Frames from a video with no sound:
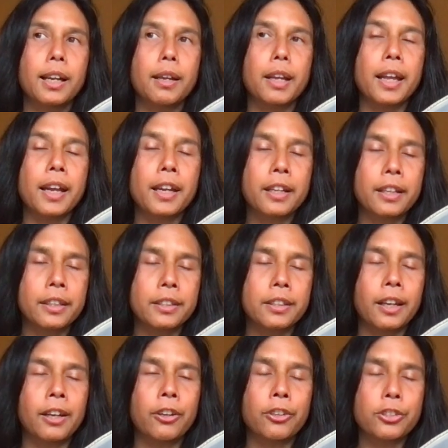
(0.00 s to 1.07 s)
And
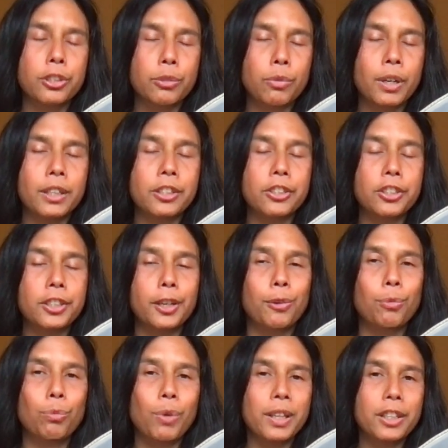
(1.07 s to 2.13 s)
I also wanted to share
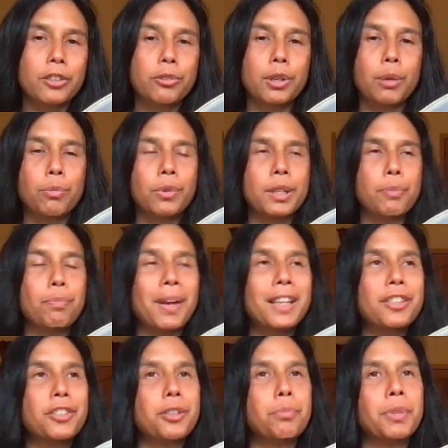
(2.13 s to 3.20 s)
what the drum meant
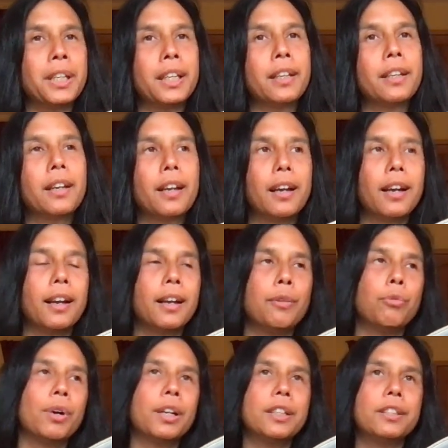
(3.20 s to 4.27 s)
to me. I
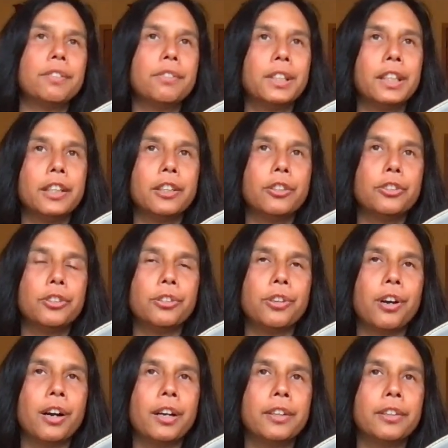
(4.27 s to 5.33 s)
wanted the video to
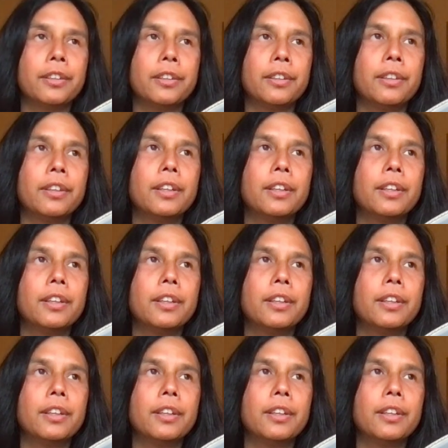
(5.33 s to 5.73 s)
honor